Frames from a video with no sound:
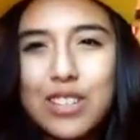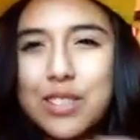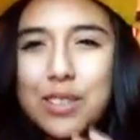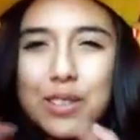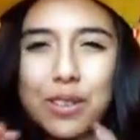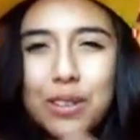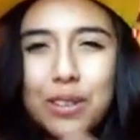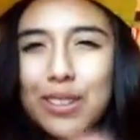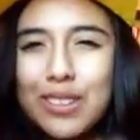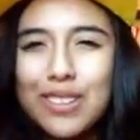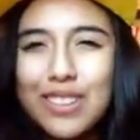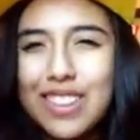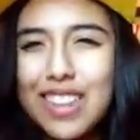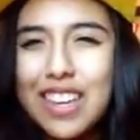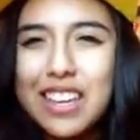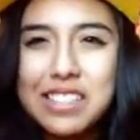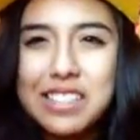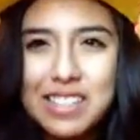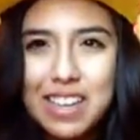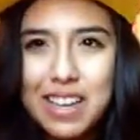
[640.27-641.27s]
little
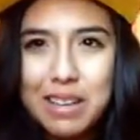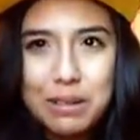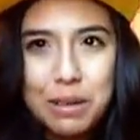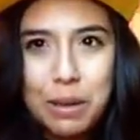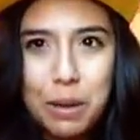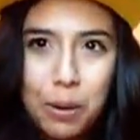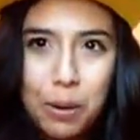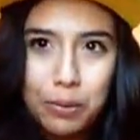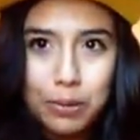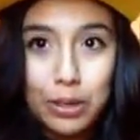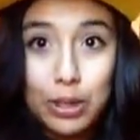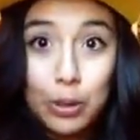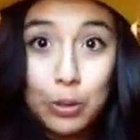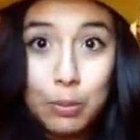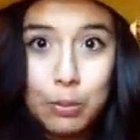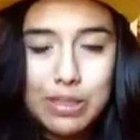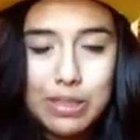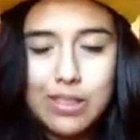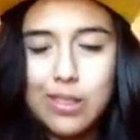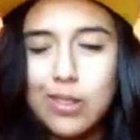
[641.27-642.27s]
things that,
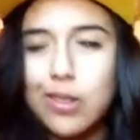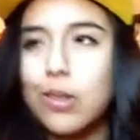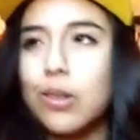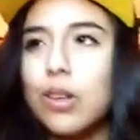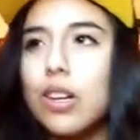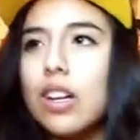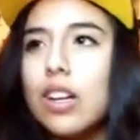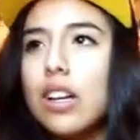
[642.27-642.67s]
humans do.